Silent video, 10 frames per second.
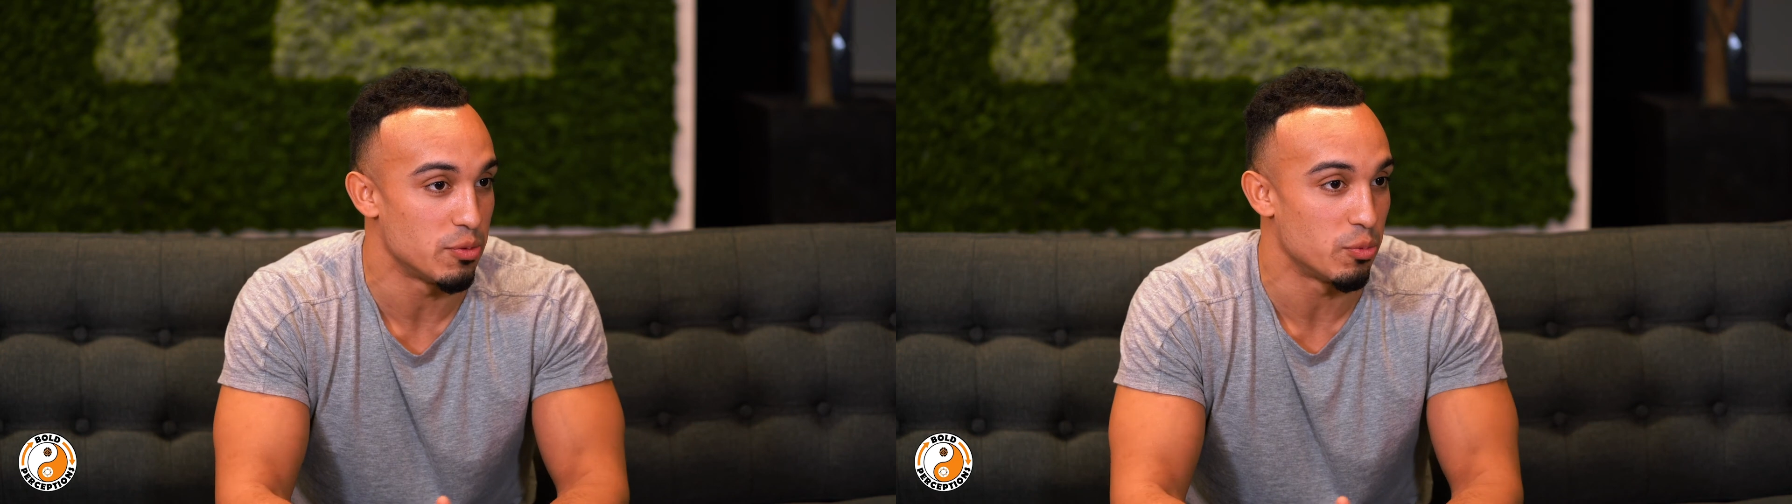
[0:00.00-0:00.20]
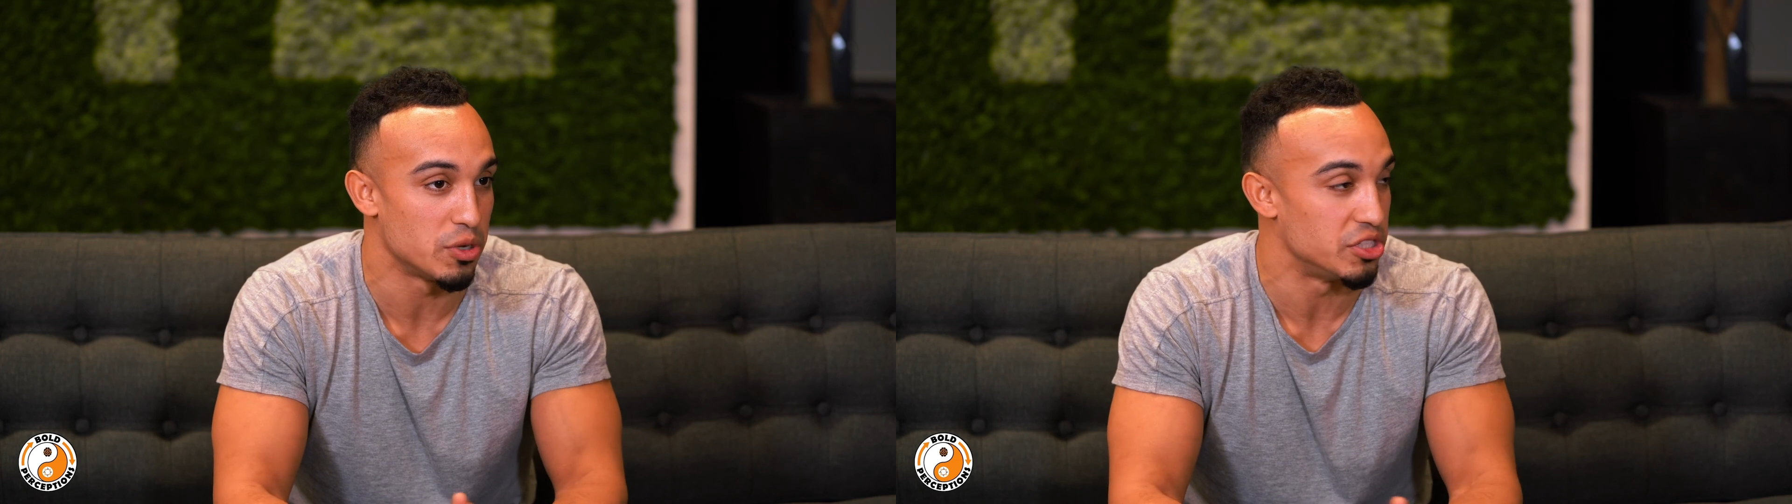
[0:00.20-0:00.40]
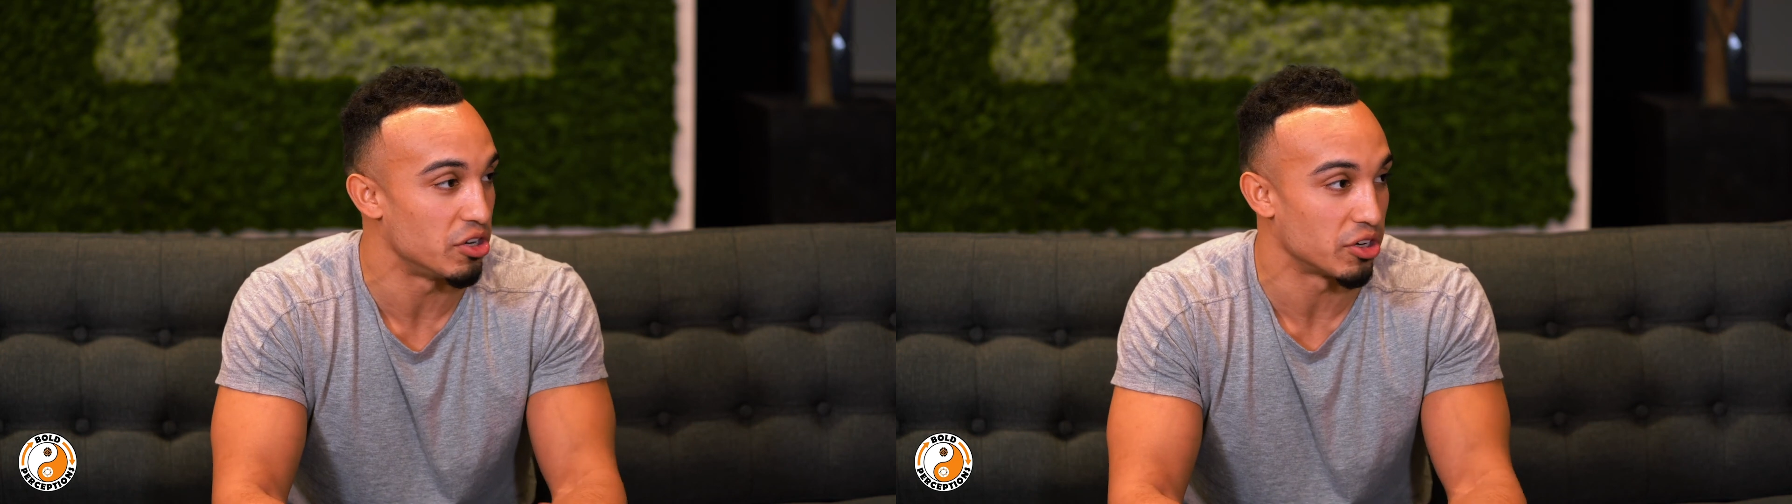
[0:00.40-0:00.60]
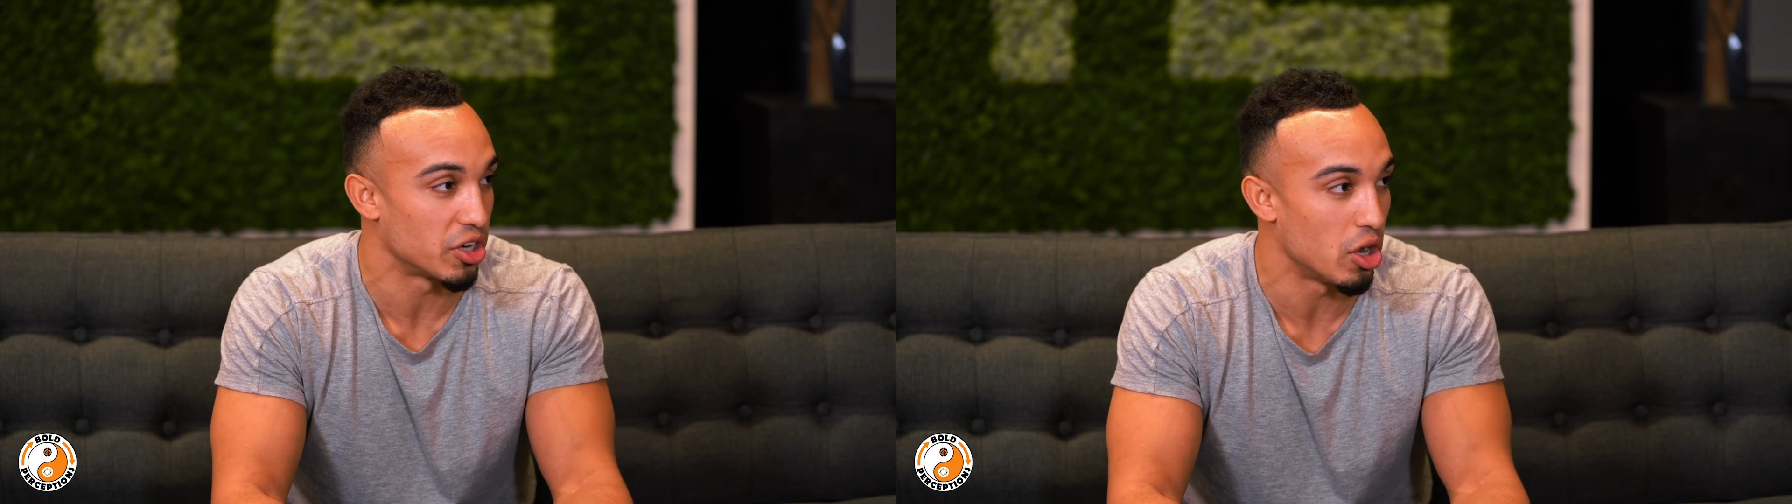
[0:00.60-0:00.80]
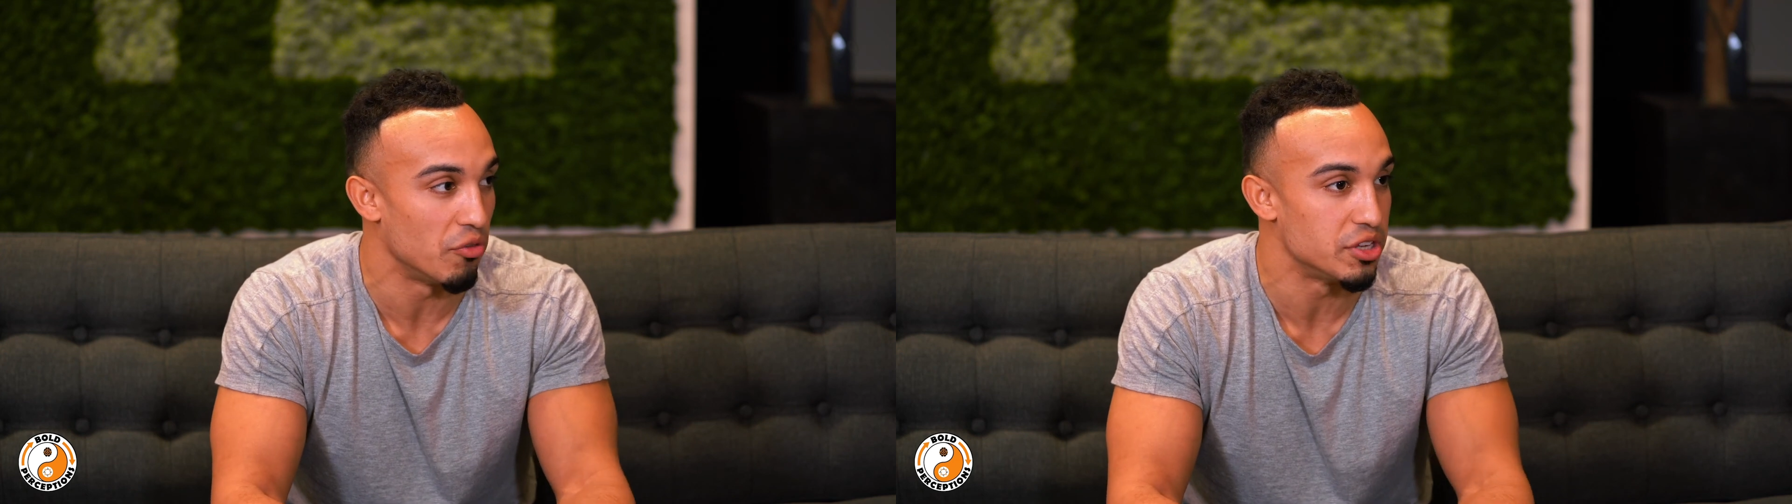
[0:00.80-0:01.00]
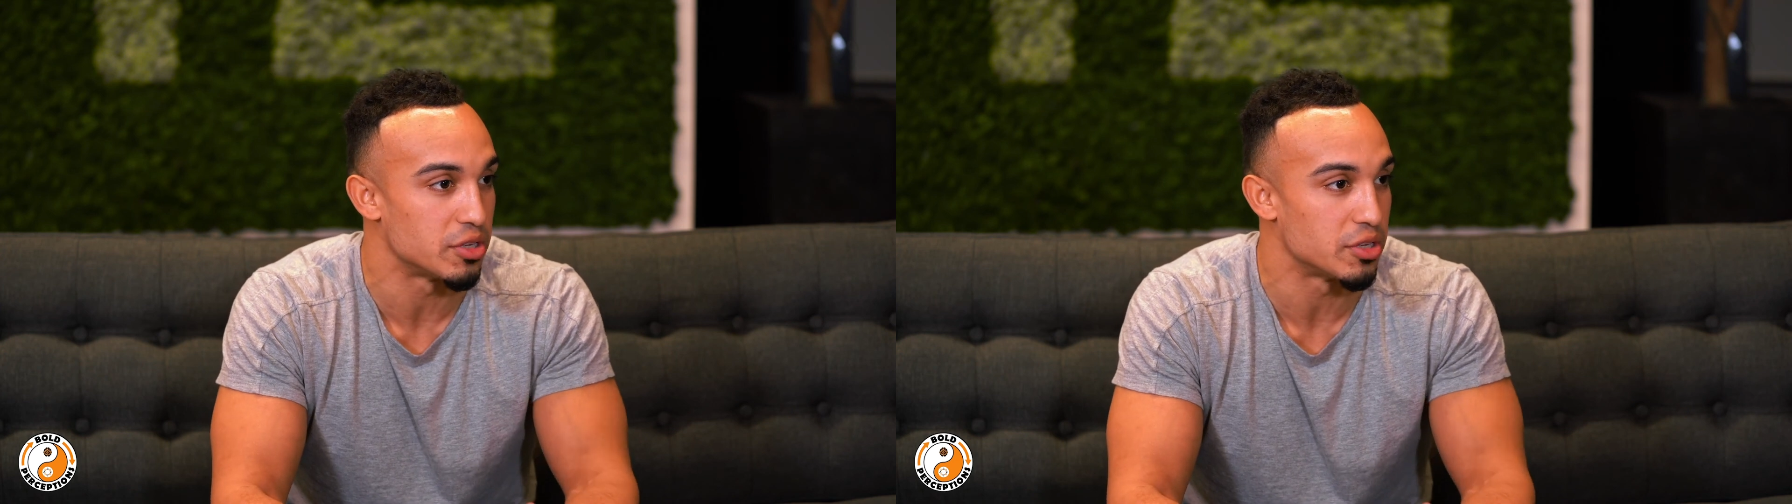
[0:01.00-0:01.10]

was during COVID.